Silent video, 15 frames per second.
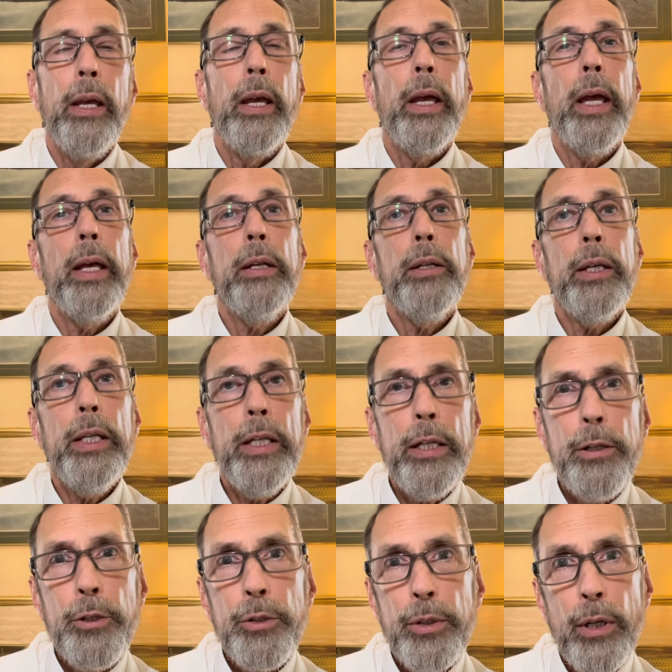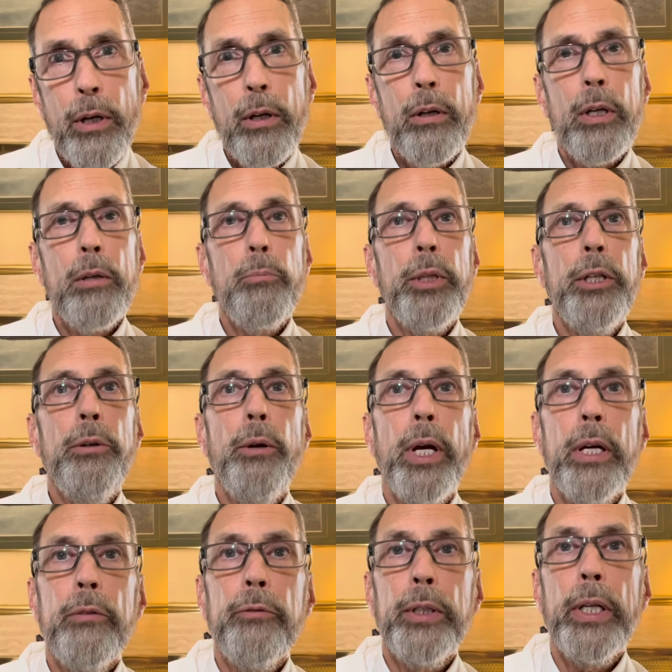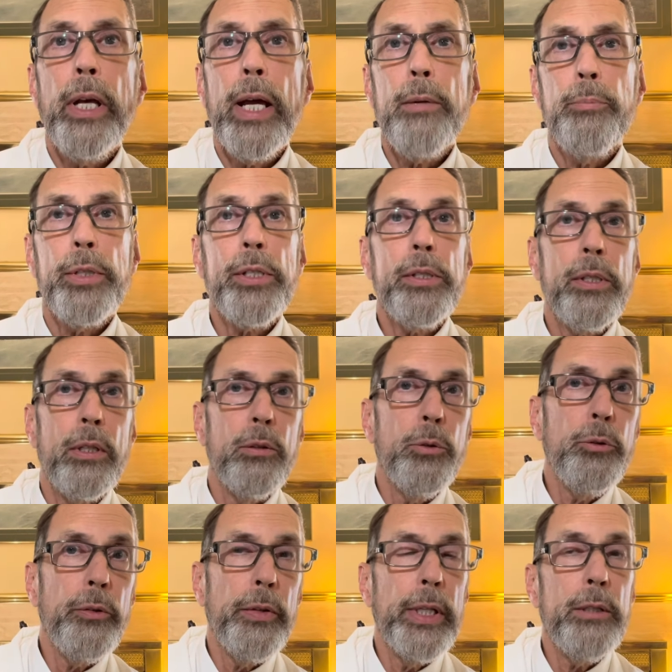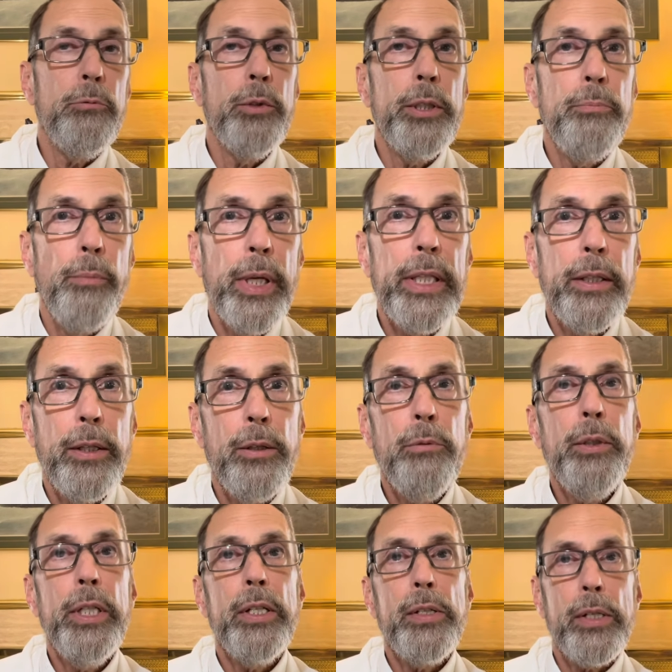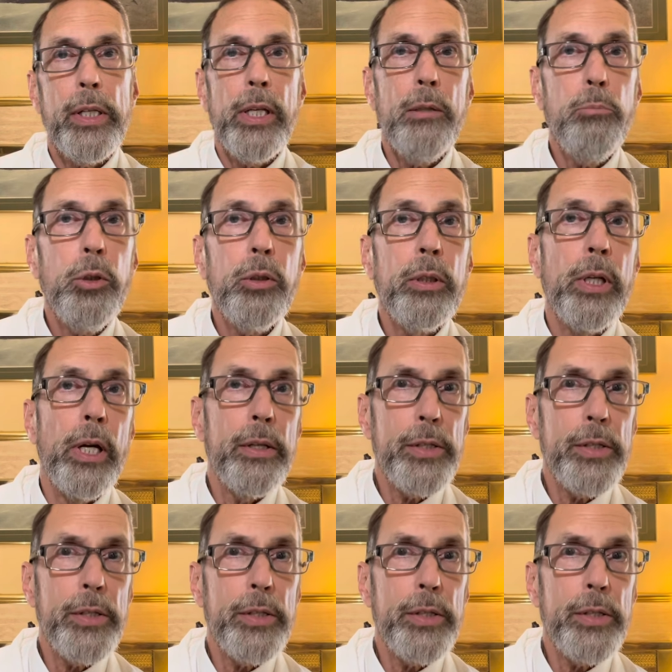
and each time you have an episode that would make you disabled,